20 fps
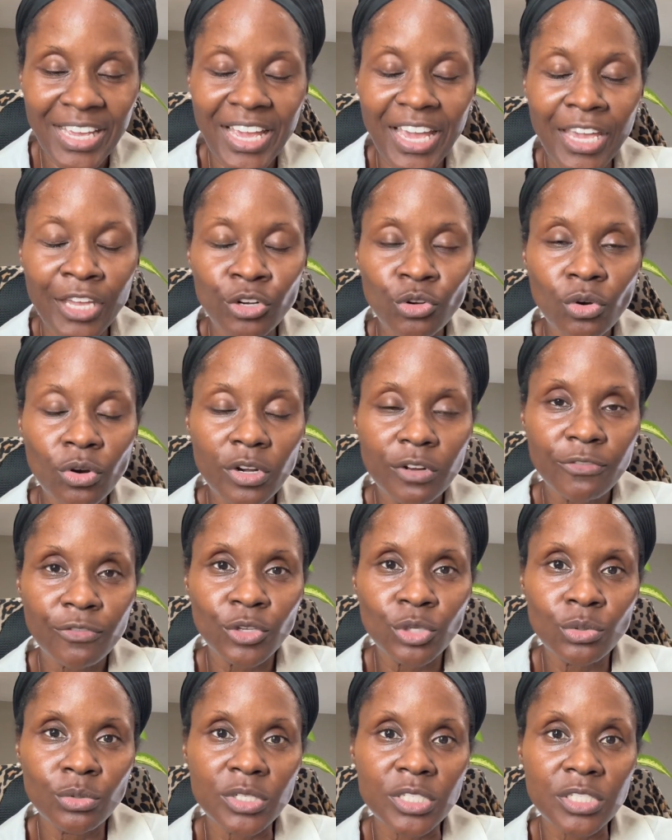In order for
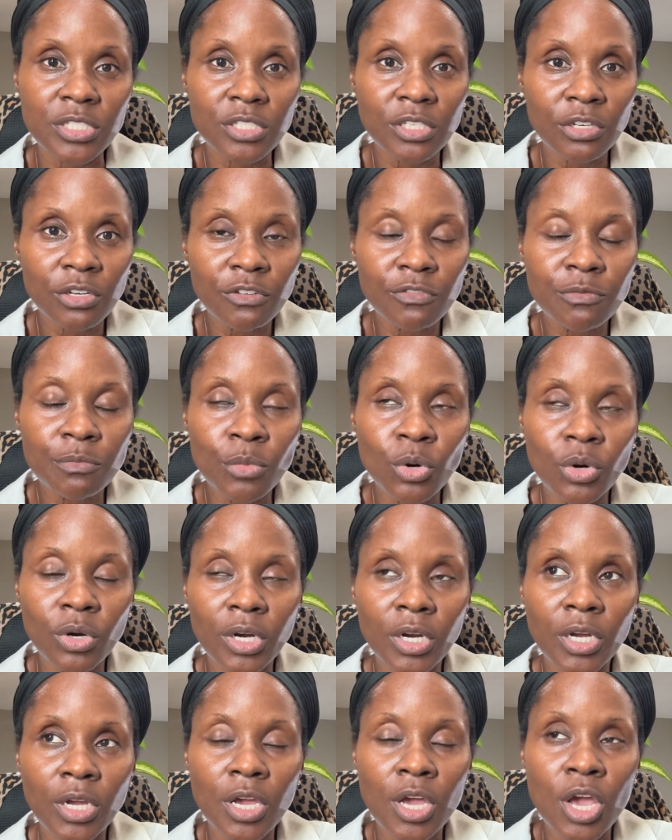you to serve
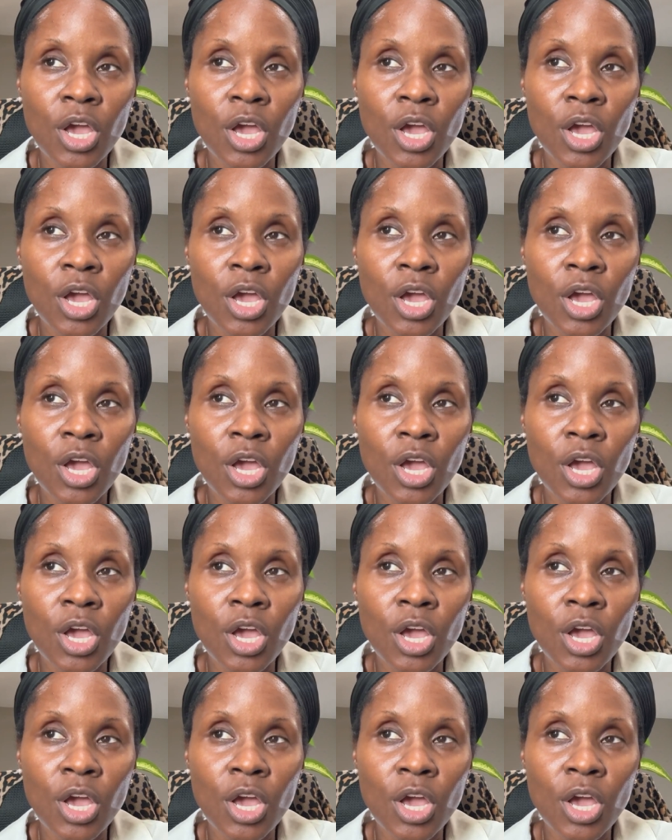more,